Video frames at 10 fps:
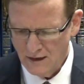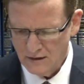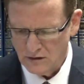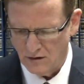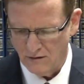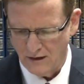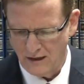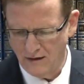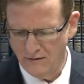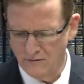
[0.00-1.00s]
So
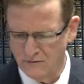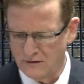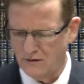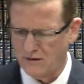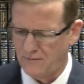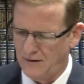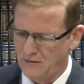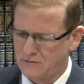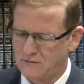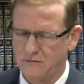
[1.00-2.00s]
here we talk
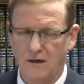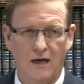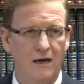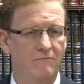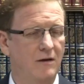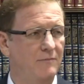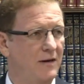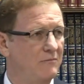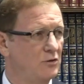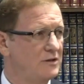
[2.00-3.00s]
about
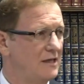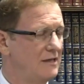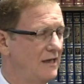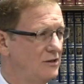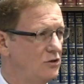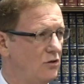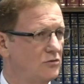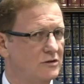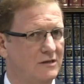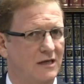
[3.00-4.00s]
behemoth ekdesh,
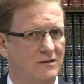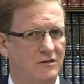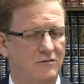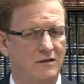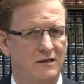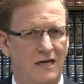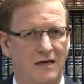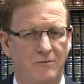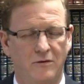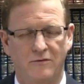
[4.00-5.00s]
those consecrated
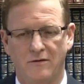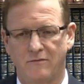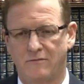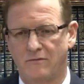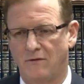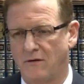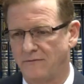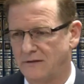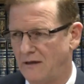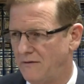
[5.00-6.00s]
animals that all
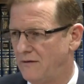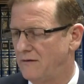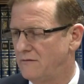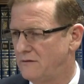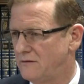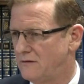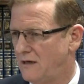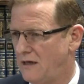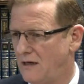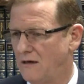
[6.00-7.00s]
of a sudden there is
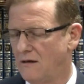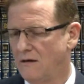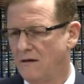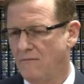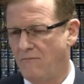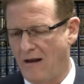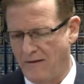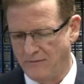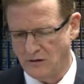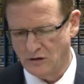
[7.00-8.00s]
a
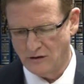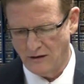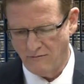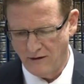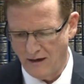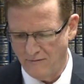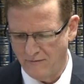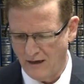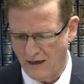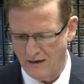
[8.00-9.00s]
blemish in
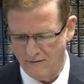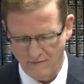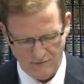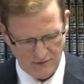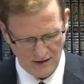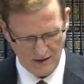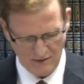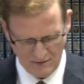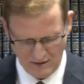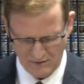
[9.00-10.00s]
them and
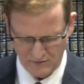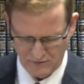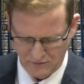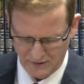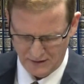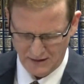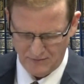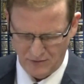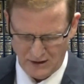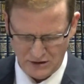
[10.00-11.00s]
they are
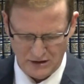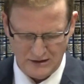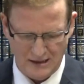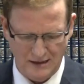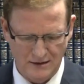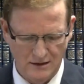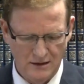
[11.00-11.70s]
redeemed, Rashi said.